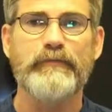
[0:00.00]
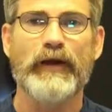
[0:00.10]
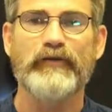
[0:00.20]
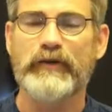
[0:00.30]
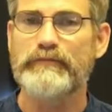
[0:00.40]

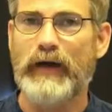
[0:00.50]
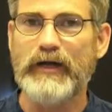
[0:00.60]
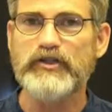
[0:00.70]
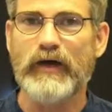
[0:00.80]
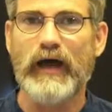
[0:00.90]
President
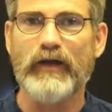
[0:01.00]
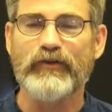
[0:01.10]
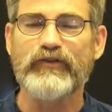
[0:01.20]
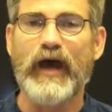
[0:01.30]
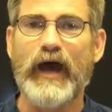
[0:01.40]
Bashar
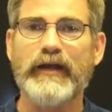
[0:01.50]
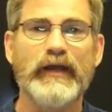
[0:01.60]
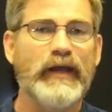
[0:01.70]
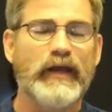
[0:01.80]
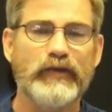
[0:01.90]
al-Assad
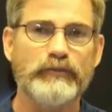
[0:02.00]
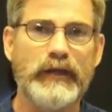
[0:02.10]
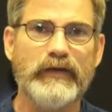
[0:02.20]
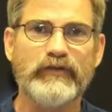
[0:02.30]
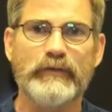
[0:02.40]
as
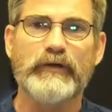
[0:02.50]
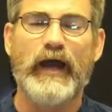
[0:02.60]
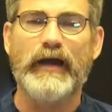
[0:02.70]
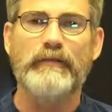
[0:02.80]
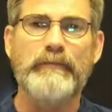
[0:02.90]
being some
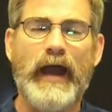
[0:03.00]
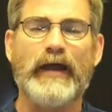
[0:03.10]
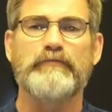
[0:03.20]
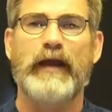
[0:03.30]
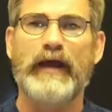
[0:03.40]
kind of
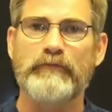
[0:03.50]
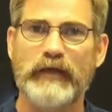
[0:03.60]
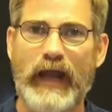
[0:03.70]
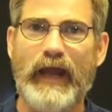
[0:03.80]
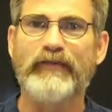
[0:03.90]
madman,
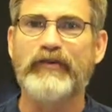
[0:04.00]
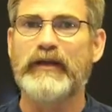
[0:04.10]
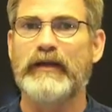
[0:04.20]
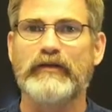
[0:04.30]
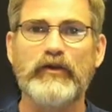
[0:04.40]

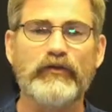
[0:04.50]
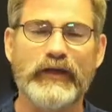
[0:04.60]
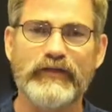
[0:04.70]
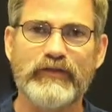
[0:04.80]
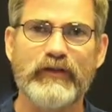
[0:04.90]
gassing and
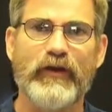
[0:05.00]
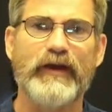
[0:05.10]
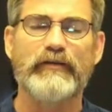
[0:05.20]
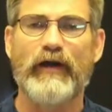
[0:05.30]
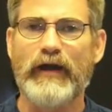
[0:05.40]
using
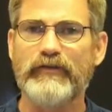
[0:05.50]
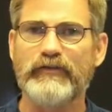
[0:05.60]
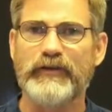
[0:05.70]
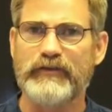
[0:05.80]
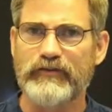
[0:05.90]
incendiary
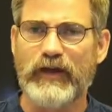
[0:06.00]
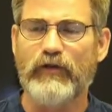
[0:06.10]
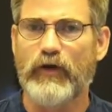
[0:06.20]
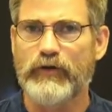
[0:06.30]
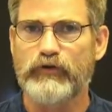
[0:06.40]
devices,
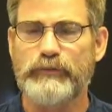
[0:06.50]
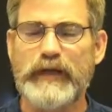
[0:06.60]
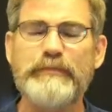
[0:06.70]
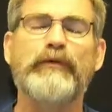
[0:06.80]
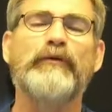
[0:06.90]
etc. on his
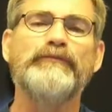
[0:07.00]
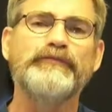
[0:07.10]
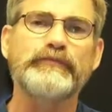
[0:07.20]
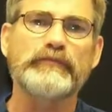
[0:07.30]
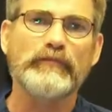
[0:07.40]
people,
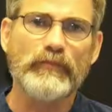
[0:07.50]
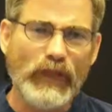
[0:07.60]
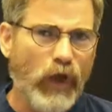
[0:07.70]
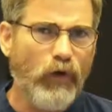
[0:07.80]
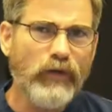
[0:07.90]

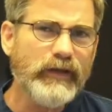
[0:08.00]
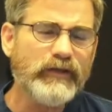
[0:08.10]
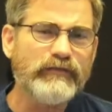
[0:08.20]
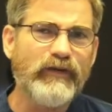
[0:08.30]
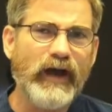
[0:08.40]
only
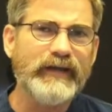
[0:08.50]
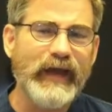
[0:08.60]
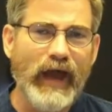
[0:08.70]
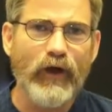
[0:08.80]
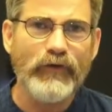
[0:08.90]
to
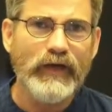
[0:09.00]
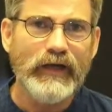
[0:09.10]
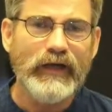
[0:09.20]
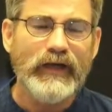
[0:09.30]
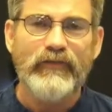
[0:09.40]
find out
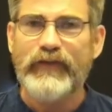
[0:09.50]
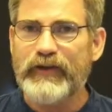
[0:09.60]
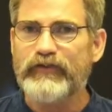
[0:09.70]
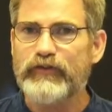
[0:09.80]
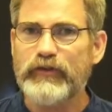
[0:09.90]
that
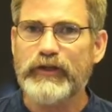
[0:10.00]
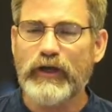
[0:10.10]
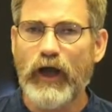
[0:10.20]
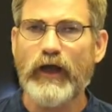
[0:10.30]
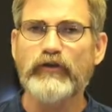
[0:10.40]
it's to the
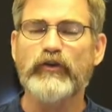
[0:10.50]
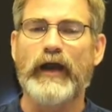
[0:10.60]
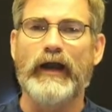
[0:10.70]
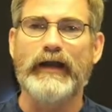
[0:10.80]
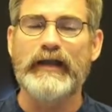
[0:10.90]

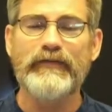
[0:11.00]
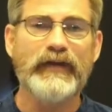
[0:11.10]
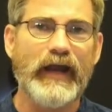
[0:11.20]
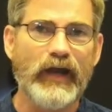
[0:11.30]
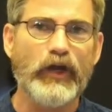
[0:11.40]
contrary.
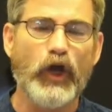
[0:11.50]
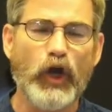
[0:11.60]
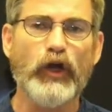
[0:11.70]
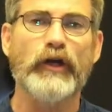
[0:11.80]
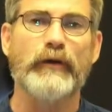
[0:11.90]
Even Eren
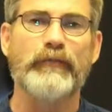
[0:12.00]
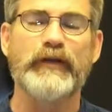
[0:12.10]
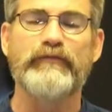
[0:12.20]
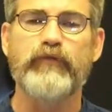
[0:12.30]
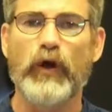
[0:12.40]
Erdem,
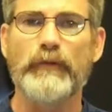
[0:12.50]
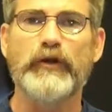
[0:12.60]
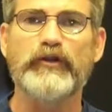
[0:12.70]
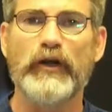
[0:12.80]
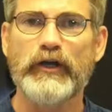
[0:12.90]
the
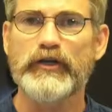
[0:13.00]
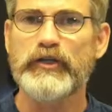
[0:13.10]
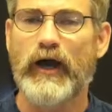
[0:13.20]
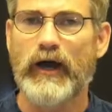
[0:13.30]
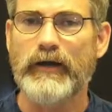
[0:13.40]
former Turkish
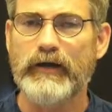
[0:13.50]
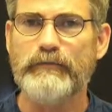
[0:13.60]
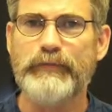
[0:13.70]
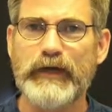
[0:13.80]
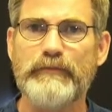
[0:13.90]

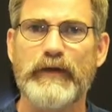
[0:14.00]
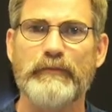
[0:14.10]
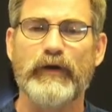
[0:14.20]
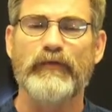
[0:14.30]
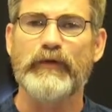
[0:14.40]
MP
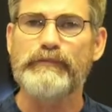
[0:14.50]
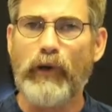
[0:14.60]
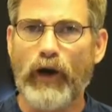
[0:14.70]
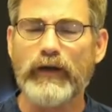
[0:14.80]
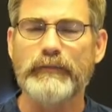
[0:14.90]
member of the
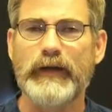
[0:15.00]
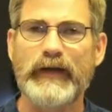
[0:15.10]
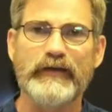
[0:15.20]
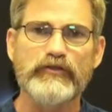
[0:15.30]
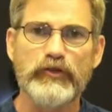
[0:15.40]
parliament
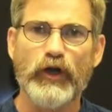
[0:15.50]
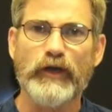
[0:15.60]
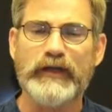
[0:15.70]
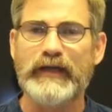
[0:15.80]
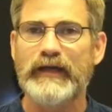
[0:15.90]
in
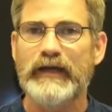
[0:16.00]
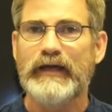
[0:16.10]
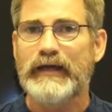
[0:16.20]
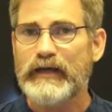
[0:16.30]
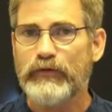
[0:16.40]
Turkey,
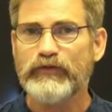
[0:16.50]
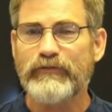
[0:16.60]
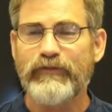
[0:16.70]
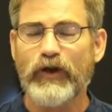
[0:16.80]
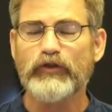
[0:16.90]
he was the
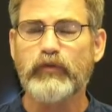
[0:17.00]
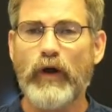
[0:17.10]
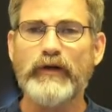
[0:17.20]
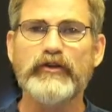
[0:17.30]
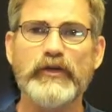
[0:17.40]
first
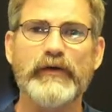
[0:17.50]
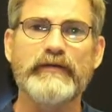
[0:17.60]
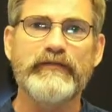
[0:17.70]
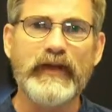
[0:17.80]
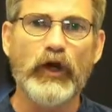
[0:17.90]
one to
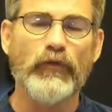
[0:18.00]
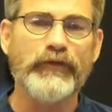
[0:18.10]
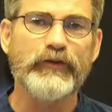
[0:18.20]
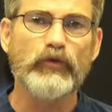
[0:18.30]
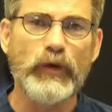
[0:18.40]
reveal
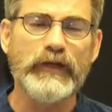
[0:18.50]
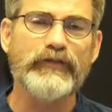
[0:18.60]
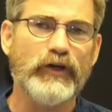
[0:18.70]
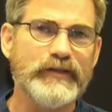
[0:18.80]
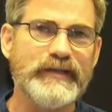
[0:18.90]
that the
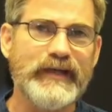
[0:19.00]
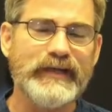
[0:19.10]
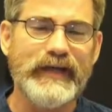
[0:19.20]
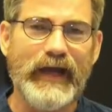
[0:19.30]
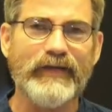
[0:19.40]

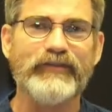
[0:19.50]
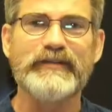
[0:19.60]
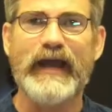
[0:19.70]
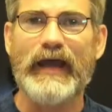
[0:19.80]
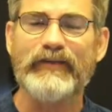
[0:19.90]
2013 gas
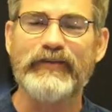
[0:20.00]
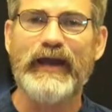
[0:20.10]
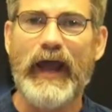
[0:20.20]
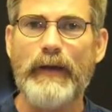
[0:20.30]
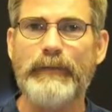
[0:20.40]
attacks that
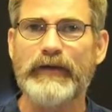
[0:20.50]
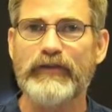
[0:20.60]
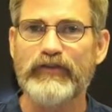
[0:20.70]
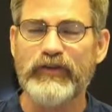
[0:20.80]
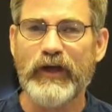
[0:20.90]
happened
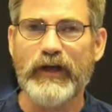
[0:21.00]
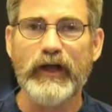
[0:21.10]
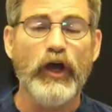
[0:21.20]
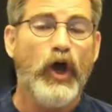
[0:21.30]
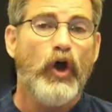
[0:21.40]
in
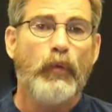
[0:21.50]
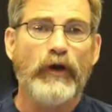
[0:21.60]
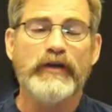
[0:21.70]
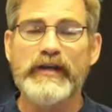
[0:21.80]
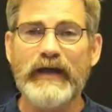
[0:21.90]
Syria
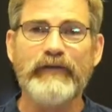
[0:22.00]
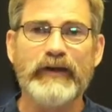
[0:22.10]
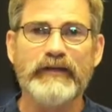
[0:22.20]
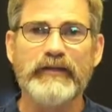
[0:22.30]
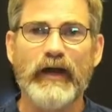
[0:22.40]
were never
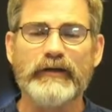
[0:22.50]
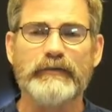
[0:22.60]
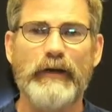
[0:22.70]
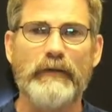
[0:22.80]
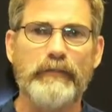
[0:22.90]

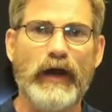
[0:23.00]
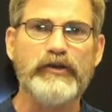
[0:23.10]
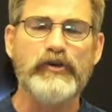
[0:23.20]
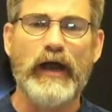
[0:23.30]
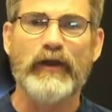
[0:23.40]
conducted by
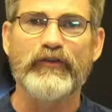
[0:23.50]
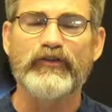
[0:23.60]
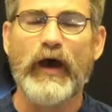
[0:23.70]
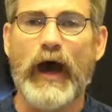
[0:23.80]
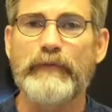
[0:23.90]
Bashar
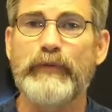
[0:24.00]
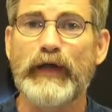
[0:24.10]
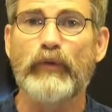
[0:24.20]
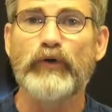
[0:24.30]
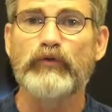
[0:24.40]
al-Assad, but
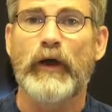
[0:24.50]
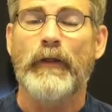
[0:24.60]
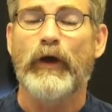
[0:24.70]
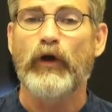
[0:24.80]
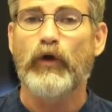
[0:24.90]
it was
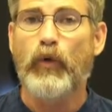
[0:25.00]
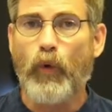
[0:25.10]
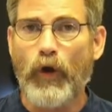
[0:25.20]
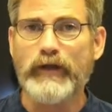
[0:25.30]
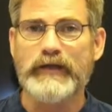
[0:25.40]

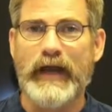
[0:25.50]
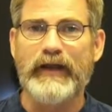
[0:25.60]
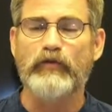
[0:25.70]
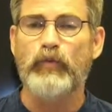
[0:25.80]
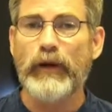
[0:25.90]

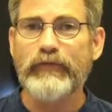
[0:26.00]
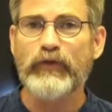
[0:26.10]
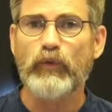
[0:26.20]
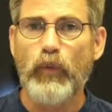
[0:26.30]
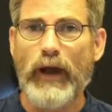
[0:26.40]
coordinated with
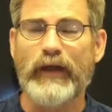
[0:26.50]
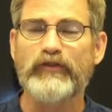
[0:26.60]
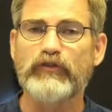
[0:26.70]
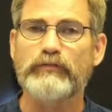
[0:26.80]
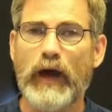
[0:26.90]
the
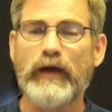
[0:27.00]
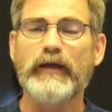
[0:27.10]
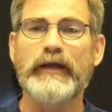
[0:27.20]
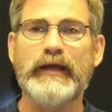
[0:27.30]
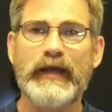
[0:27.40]
West,
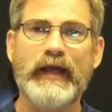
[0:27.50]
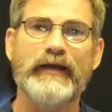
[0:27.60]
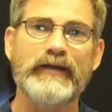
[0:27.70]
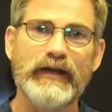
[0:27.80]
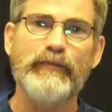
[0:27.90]
smuggling
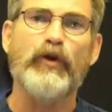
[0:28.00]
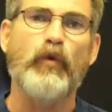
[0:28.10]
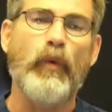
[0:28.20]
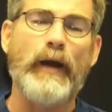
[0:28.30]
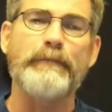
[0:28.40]
in
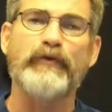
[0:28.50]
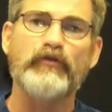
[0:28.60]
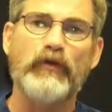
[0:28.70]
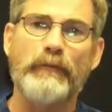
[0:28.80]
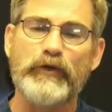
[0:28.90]
chemical
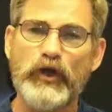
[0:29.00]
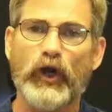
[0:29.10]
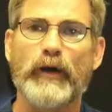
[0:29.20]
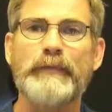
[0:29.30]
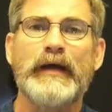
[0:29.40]
weapons from
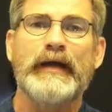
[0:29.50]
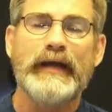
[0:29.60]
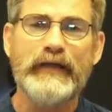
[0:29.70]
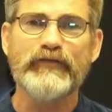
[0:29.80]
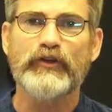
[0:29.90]
Europe
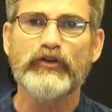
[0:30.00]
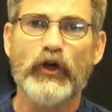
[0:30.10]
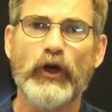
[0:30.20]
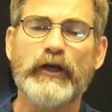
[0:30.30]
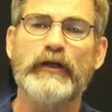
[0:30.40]
into
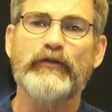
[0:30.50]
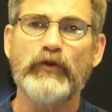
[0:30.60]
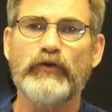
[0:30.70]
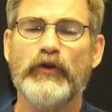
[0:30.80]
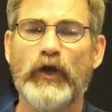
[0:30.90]
Turkey,
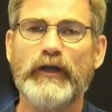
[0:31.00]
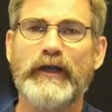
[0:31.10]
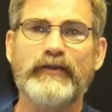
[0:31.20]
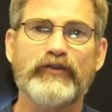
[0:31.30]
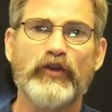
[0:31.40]
through
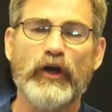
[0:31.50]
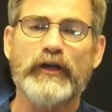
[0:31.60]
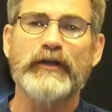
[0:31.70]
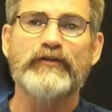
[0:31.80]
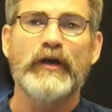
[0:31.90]
Turkey, and
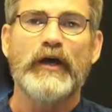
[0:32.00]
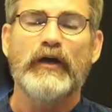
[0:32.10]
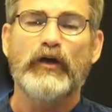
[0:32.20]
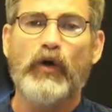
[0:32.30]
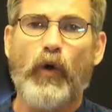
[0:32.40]
Turkey's
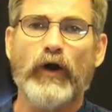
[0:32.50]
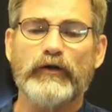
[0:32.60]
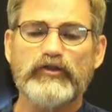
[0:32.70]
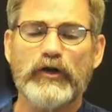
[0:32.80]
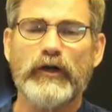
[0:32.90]

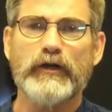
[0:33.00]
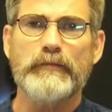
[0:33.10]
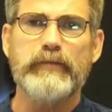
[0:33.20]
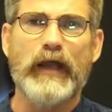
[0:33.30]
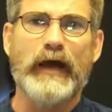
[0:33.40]
court turned
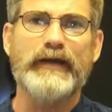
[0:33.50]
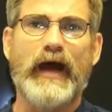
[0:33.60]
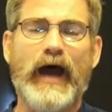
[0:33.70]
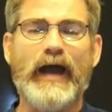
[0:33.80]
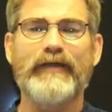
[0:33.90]
a blind
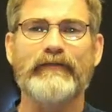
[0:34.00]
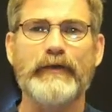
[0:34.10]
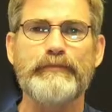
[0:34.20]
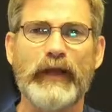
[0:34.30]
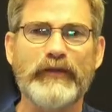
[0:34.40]
eye. They
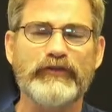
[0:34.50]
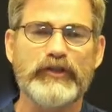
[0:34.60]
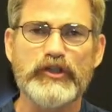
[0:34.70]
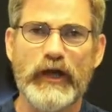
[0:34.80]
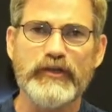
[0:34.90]
replaced
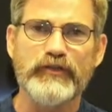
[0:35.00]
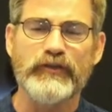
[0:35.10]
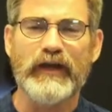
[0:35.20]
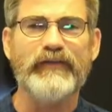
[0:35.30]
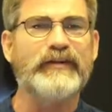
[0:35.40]
the
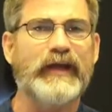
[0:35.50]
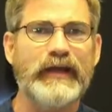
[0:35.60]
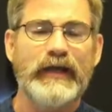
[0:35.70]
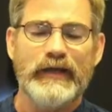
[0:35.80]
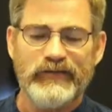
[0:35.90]
judges,
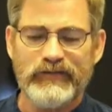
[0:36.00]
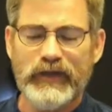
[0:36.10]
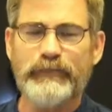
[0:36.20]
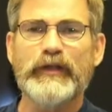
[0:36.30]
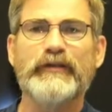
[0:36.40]
everything,
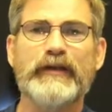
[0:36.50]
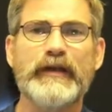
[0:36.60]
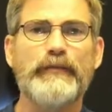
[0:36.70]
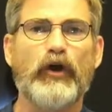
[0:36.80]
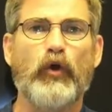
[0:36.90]
slipped in the
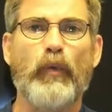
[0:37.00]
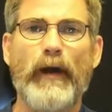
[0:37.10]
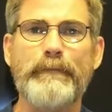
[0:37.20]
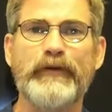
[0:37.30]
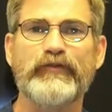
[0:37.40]
chemical
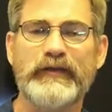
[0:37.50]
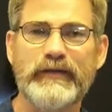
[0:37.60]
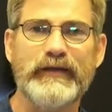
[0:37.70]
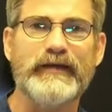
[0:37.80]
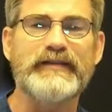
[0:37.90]
weapons,
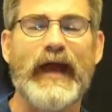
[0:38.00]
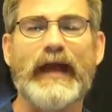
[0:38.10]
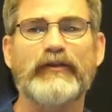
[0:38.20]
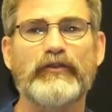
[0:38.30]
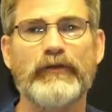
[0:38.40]
did the
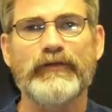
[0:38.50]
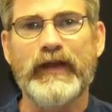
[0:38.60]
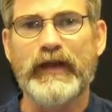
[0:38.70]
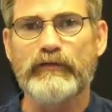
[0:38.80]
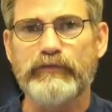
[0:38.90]
attack so that
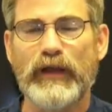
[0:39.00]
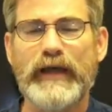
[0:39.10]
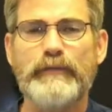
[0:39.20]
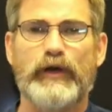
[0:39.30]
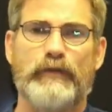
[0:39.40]
they could blame it